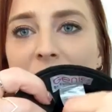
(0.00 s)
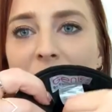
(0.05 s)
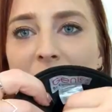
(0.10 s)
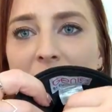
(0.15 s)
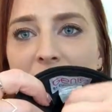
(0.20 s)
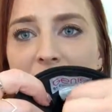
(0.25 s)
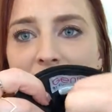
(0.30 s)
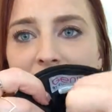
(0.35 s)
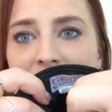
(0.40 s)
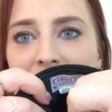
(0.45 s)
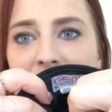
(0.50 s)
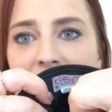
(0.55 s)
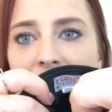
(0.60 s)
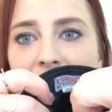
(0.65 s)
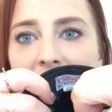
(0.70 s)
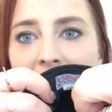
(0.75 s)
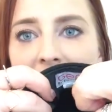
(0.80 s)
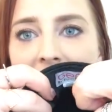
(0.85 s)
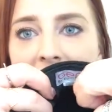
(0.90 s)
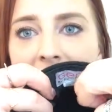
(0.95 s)
you purchase a
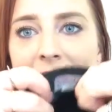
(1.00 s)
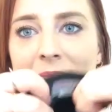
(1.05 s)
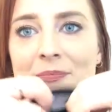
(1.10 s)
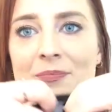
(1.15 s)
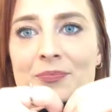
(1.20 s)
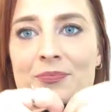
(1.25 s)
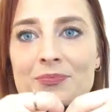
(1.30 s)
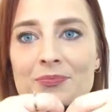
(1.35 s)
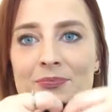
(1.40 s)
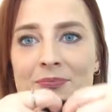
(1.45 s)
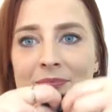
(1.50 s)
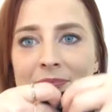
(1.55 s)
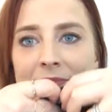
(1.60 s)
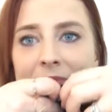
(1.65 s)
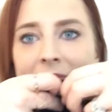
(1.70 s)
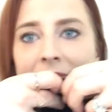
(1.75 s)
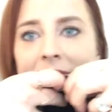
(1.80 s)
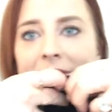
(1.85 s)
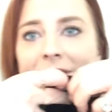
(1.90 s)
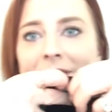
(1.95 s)
new hat,
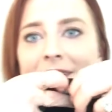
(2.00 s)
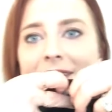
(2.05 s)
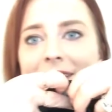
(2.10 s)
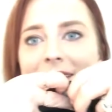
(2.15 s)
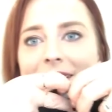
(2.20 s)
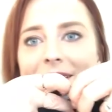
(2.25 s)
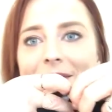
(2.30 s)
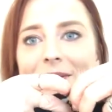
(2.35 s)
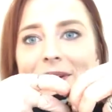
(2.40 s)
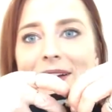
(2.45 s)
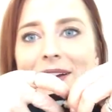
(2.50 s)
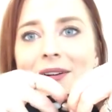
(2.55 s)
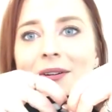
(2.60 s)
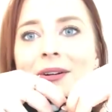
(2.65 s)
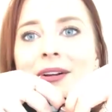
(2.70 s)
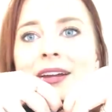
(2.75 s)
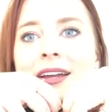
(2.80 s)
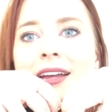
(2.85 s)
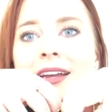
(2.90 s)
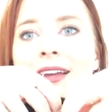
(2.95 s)
there we go.
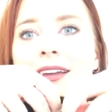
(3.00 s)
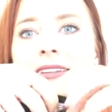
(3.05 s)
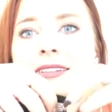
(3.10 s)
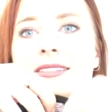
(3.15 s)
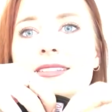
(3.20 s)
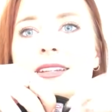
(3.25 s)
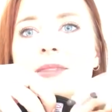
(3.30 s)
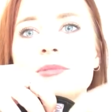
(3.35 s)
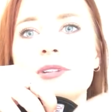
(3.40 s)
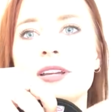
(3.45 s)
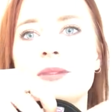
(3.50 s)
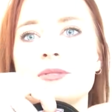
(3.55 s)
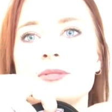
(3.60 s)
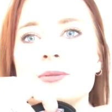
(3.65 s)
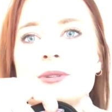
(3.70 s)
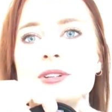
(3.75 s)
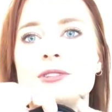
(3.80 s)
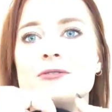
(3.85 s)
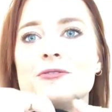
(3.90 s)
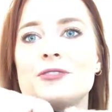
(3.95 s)
Sometimes
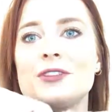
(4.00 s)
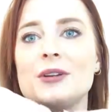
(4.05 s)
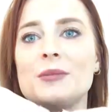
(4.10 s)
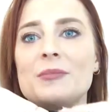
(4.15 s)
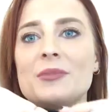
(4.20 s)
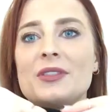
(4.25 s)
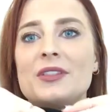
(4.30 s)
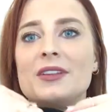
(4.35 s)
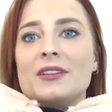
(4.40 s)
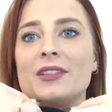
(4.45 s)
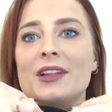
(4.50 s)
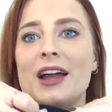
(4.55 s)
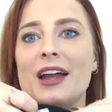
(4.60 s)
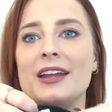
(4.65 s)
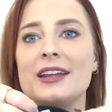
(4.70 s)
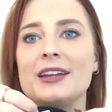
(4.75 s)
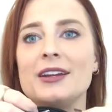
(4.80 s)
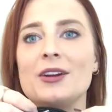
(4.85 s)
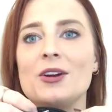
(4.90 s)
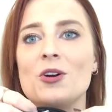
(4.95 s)
when you flip the
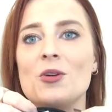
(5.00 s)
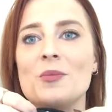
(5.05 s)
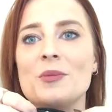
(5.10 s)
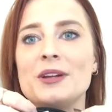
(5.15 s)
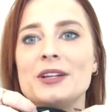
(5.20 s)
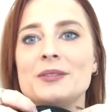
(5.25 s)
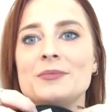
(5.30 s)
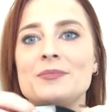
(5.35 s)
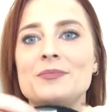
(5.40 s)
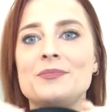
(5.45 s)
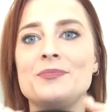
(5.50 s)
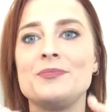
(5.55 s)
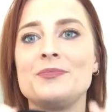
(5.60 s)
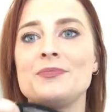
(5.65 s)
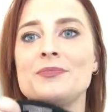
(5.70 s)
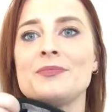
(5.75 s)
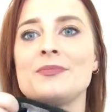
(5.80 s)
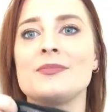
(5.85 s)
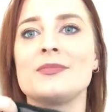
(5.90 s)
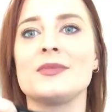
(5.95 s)
lining open,
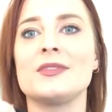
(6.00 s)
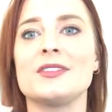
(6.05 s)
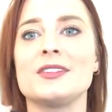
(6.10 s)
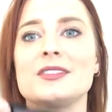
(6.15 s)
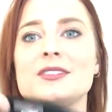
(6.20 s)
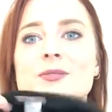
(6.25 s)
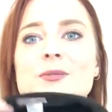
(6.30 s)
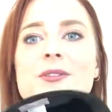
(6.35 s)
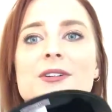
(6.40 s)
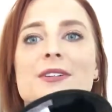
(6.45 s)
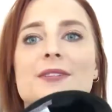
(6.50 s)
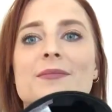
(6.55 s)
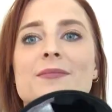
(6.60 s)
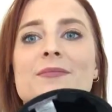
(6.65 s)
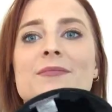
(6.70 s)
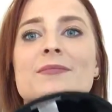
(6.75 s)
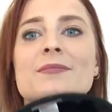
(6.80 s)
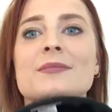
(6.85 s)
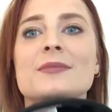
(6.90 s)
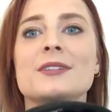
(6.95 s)
this one
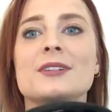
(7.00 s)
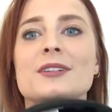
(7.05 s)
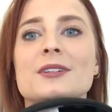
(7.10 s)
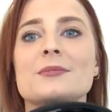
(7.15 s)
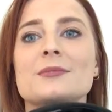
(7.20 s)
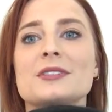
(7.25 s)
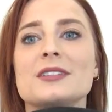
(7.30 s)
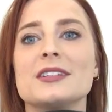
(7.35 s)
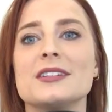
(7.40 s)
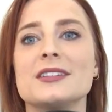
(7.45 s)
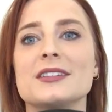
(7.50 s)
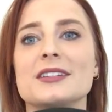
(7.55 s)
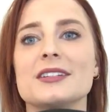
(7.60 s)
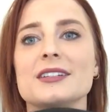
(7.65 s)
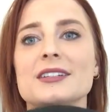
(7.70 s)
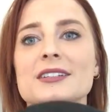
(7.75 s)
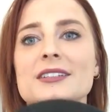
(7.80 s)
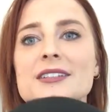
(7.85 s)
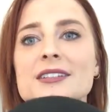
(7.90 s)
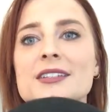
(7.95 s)
comes like
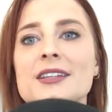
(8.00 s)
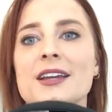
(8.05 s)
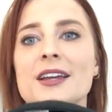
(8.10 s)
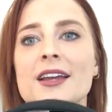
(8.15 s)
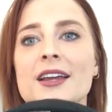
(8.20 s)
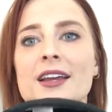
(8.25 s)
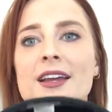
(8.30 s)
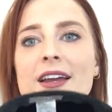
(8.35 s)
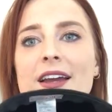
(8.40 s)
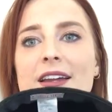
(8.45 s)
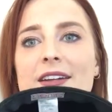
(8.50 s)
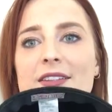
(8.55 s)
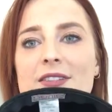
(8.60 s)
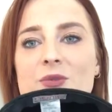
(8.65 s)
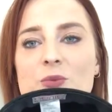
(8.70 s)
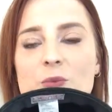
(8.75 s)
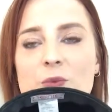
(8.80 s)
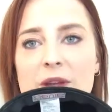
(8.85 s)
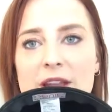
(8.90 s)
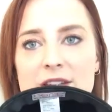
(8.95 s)
this and
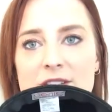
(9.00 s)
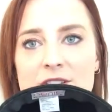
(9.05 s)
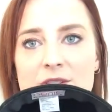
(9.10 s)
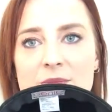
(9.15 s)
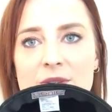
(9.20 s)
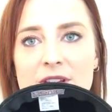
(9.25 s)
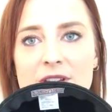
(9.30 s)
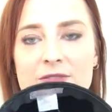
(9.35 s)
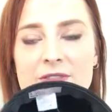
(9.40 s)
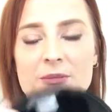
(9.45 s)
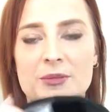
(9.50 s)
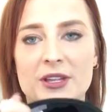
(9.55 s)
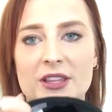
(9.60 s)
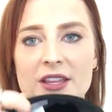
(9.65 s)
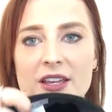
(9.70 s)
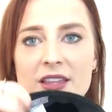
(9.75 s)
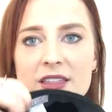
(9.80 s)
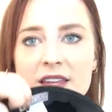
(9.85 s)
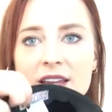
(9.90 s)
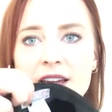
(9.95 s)
it's way too big for me
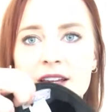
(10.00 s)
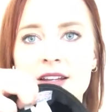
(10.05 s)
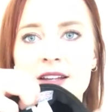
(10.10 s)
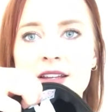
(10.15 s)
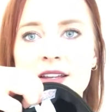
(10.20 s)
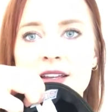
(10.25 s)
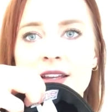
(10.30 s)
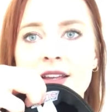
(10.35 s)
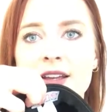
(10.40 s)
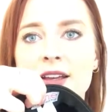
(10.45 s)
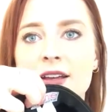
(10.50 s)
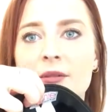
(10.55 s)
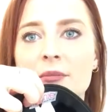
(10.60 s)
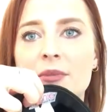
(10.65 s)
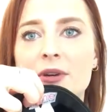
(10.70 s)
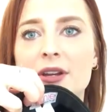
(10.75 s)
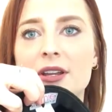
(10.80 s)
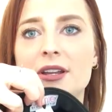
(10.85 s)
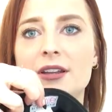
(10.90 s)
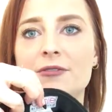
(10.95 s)
like that.
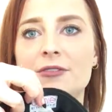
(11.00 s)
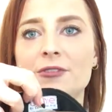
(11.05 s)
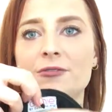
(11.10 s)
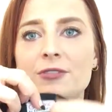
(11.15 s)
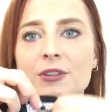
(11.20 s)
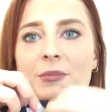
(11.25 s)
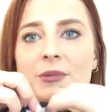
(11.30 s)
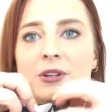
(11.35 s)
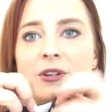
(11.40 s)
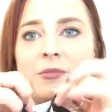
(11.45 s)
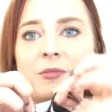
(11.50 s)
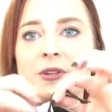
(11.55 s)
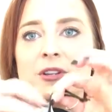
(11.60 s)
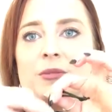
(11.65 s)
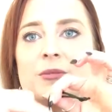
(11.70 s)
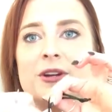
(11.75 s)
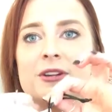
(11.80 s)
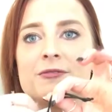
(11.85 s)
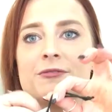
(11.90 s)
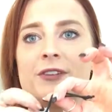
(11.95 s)
But if you flip it open,
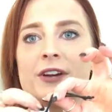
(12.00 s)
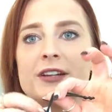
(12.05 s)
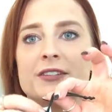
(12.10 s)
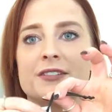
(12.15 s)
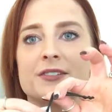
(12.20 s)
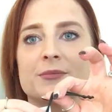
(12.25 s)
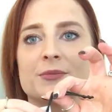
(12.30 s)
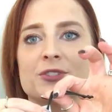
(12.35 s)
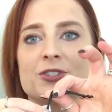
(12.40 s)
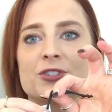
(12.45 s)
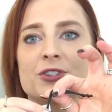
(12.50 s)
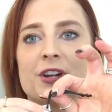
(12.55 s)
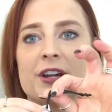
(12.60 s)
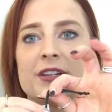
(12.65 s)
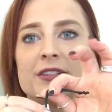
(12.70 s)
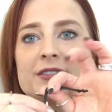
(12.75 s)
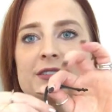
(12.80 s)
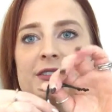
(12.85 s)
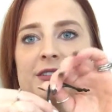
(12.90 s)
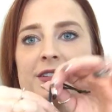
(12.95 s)
you might find some
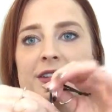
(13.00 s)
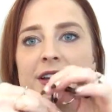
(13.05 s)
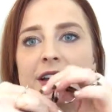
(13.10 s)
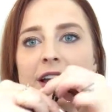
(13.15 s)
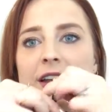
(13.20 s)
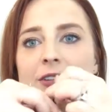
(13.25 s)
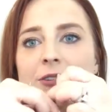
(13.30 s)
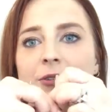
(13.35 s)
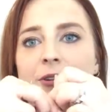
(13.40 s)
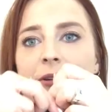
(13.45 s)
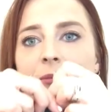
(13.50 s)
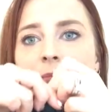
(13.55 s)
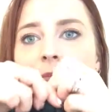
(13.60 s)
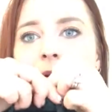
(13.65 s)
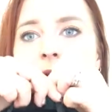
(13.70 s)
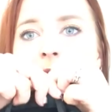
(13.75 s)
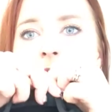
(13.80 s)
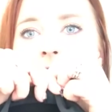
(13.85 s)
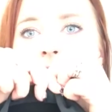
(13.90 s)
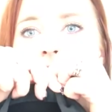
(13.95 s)
strings and you can
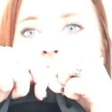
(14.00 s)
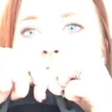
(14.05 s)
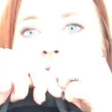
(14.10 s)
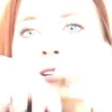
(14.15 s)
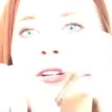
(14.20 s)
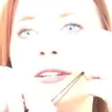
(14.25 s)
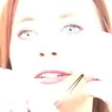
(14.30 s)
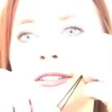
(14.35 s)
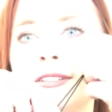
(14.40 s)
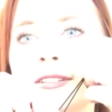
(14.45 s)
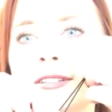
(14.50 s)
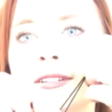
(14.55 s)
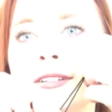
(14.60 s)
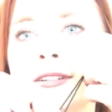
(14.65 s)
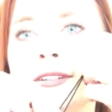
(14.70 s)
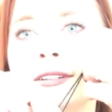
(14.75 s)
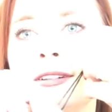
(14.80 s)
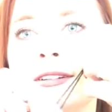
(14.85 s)
pull on the strings